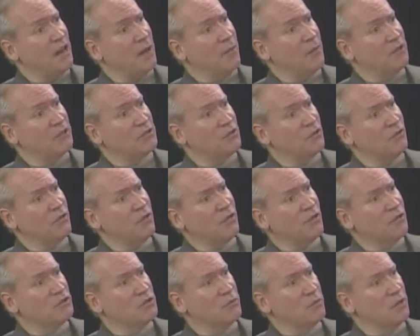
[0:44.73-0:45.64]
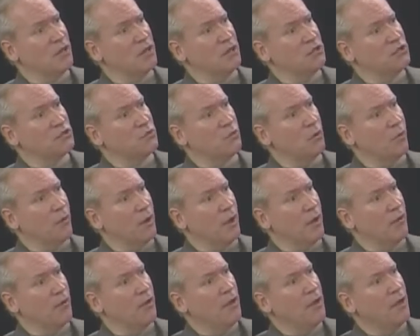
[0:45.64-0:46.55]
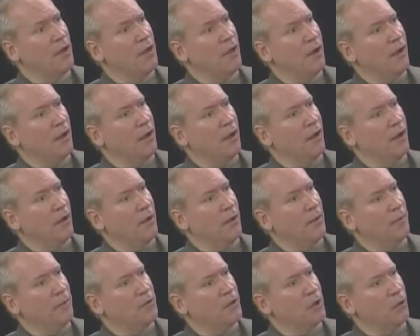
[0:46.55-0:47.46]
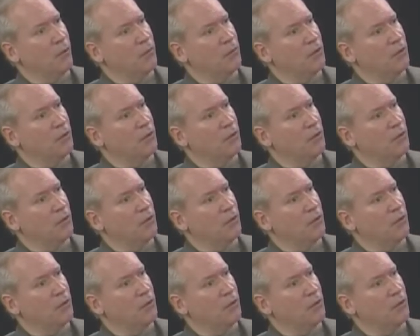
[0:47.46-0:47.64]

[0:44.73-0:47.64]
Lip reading: I mean, certainly there's a big issue around, you know,